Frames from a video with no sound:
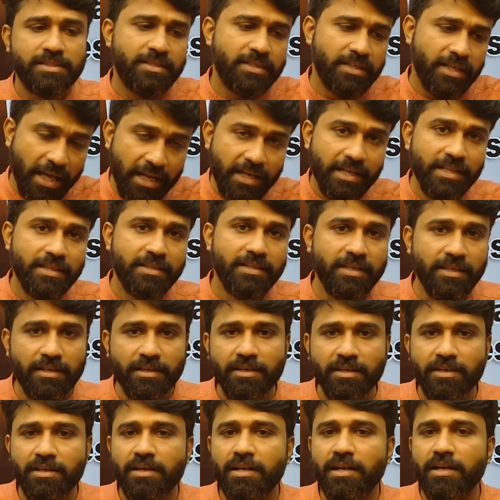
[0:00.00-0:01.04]
anything
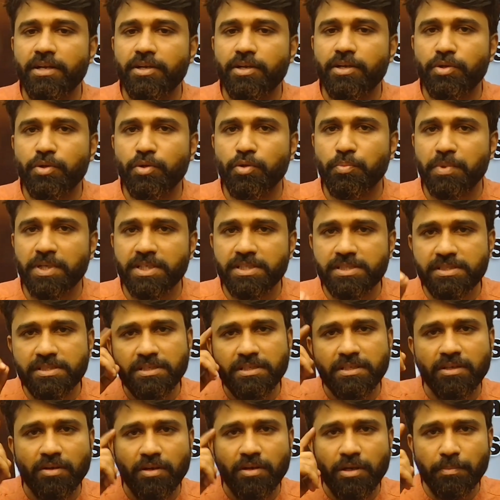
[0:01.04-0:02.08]
related to UPSC,
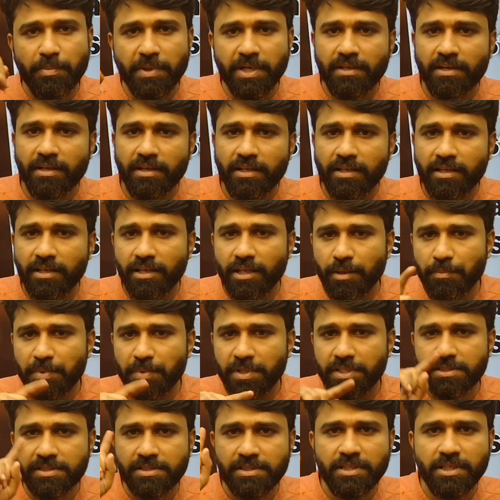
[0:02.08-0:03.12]
develop interlinking
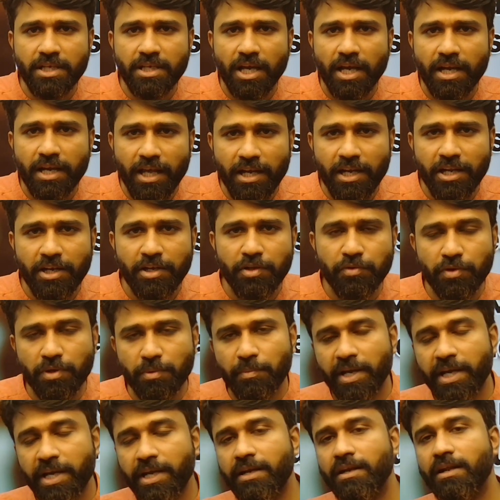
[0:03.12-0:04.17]
capacity and align your
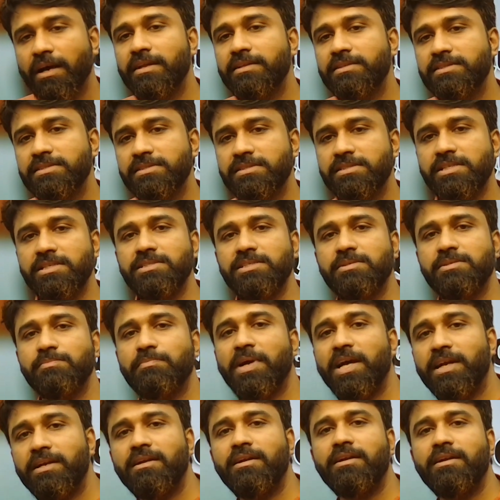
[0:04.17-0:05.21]
mind on the changing
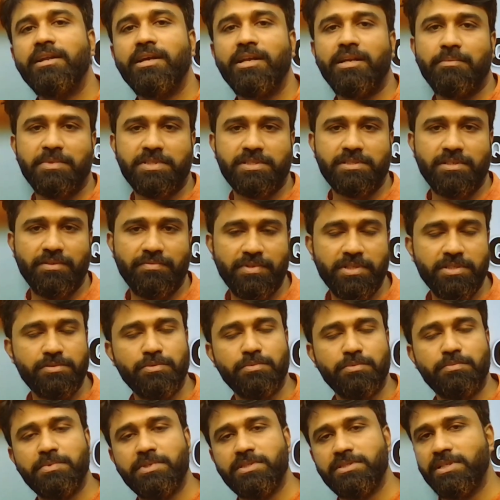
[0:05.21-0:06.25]
pattern and dynamics of this
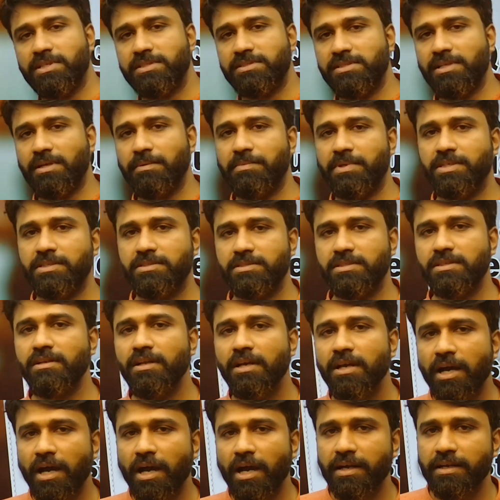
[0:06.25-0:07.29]
UPSC examination
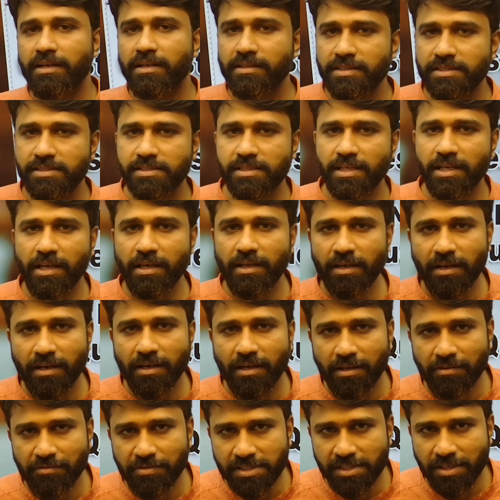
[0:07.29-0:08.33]
under this C.A.R.E current
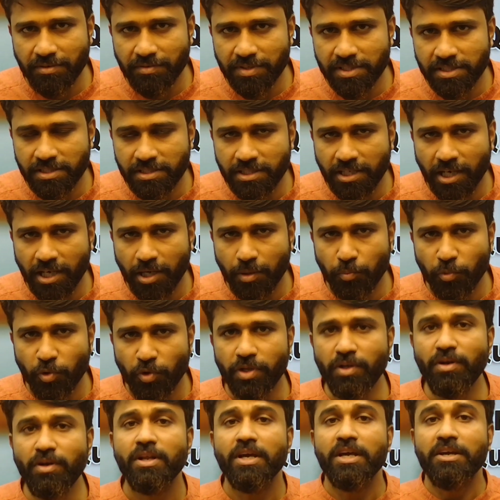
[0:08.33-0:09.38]
affairs reverse engineering
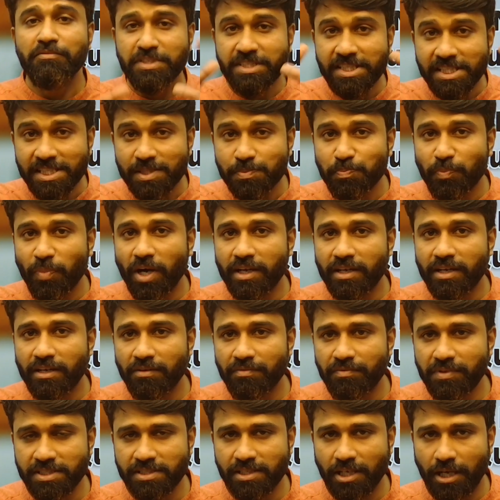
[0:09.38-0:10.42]
module, which is part of
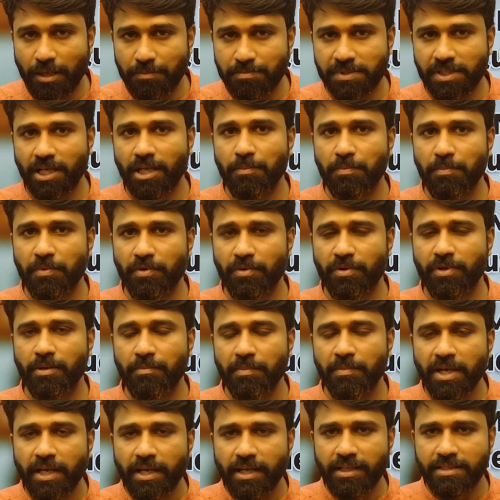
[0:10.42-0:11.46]
this upscale program.
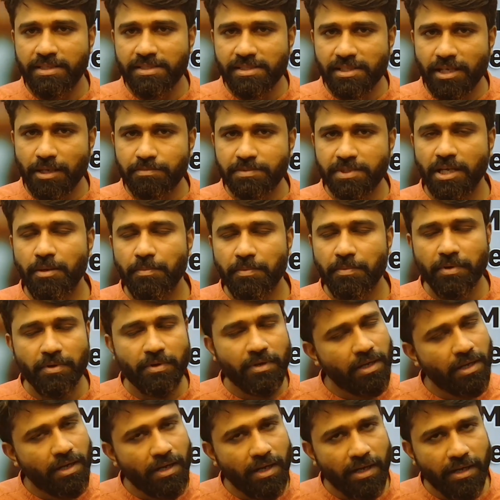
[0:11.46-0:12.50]
This upscale
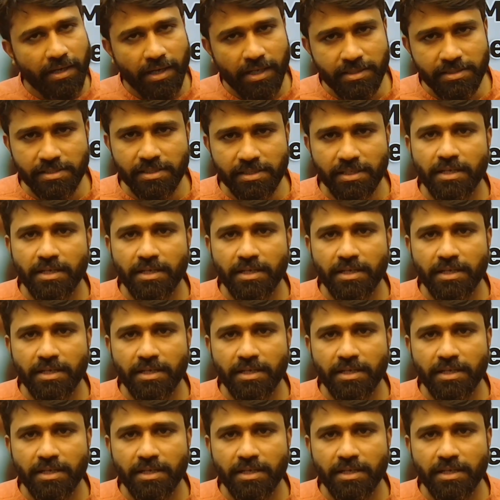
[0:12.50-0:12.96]
program contains